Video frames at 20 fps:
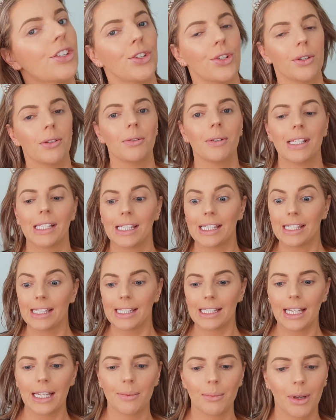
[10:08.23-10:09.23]
To
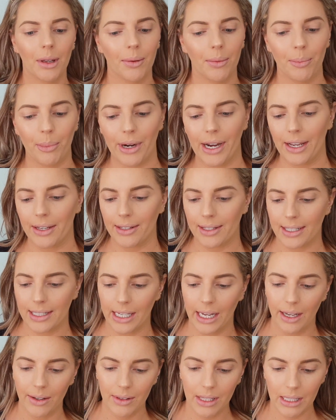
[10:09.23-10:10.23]
set my brows
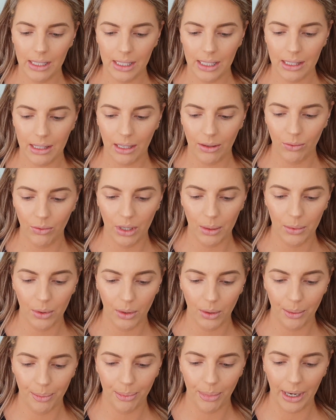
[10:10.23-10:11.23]
down, this is the
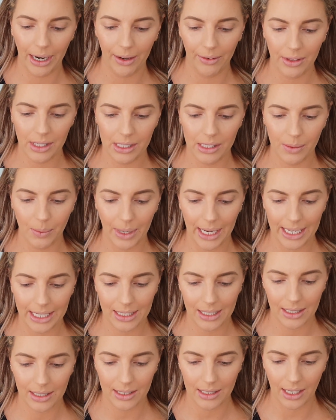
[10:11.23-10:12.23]
Rimmel Brow This Way
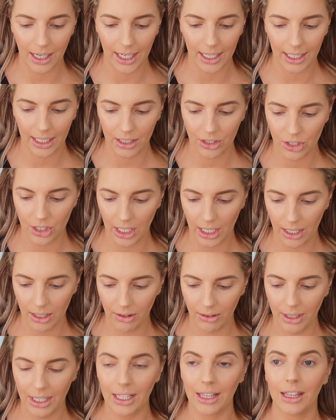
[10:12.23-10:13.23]
Styling
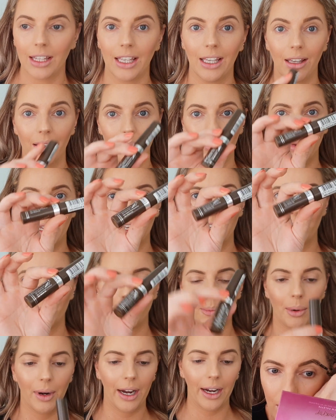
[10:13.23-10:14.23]
Gel in the medium
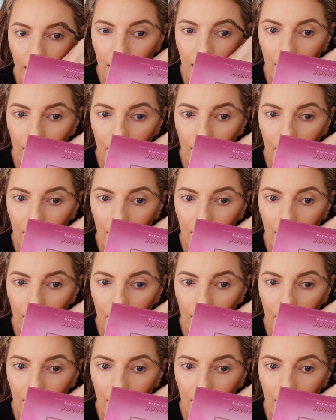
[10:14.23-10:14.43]
brown.